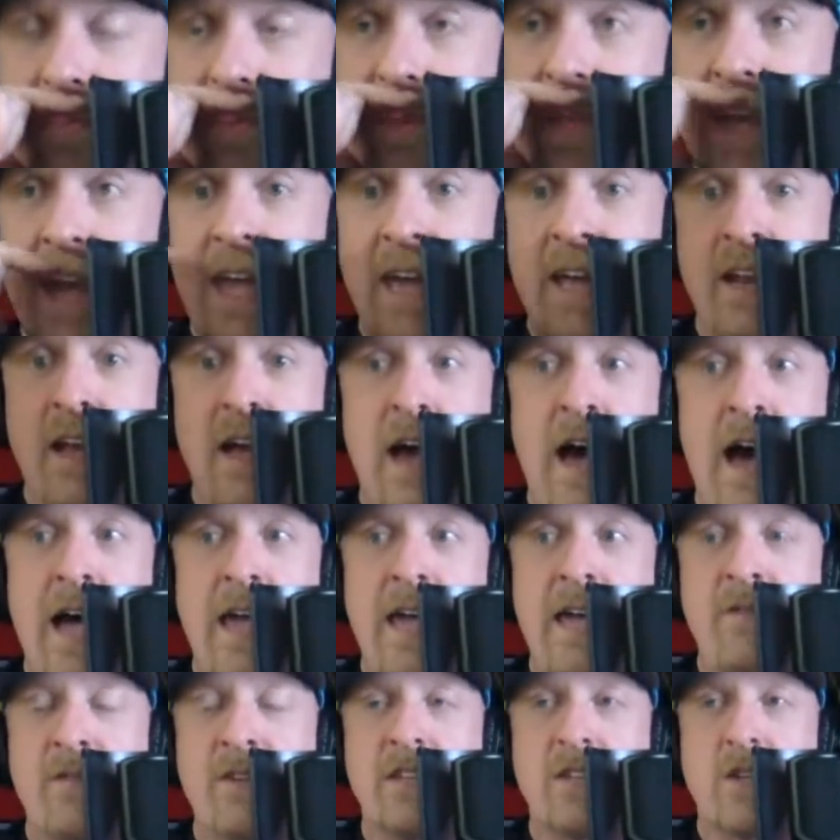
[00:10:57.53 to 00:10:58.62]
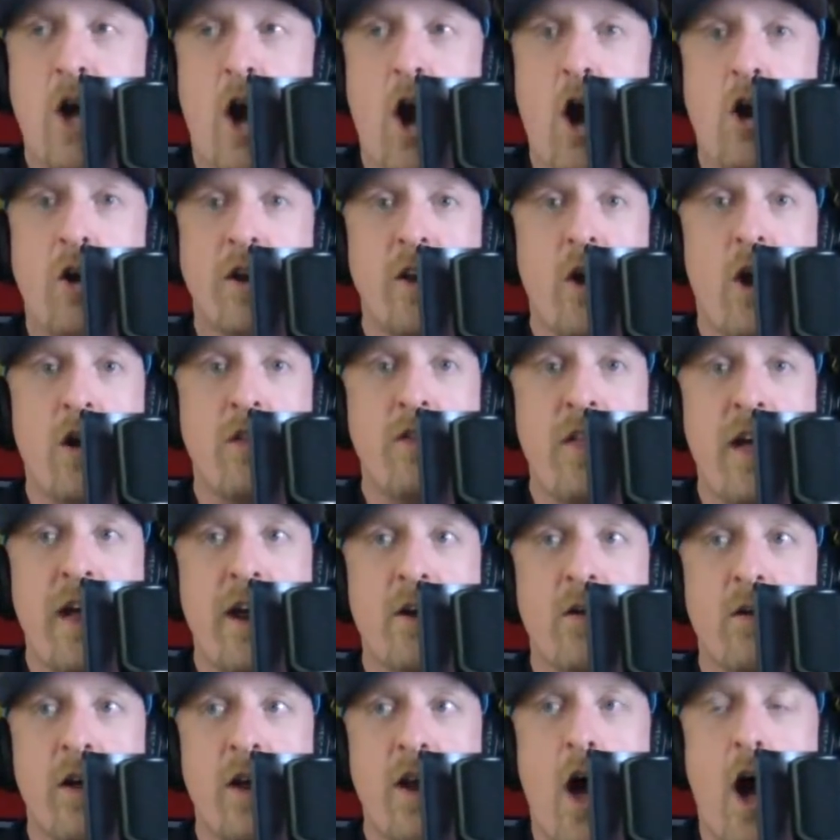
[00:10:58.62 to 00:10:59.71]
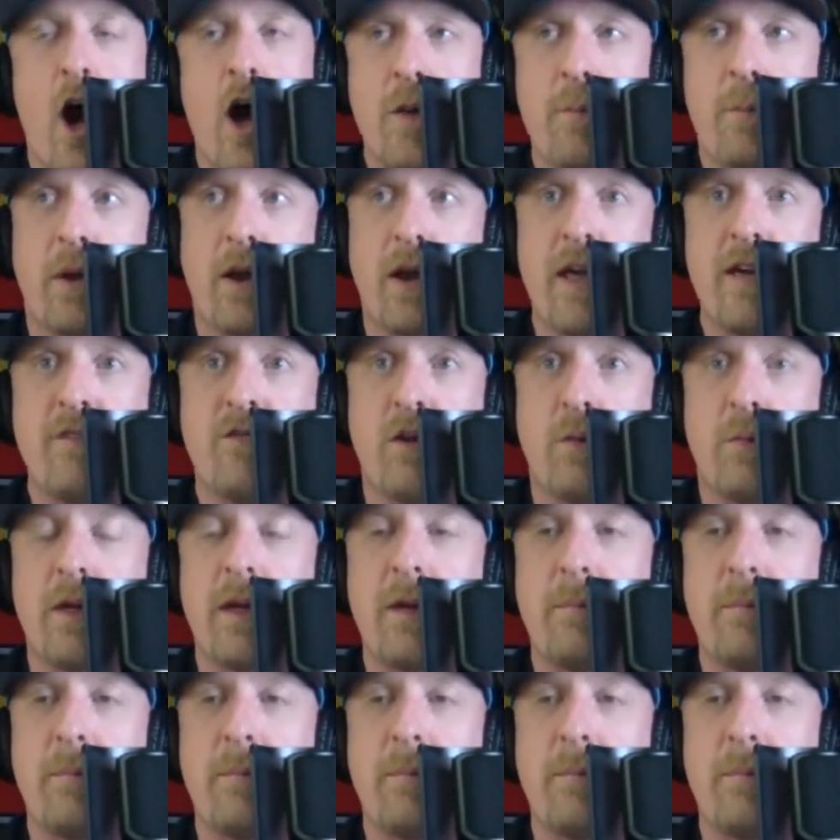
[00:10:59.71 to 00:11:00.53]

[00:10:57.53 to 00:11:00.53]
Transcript: And I even called it on there an unbelievably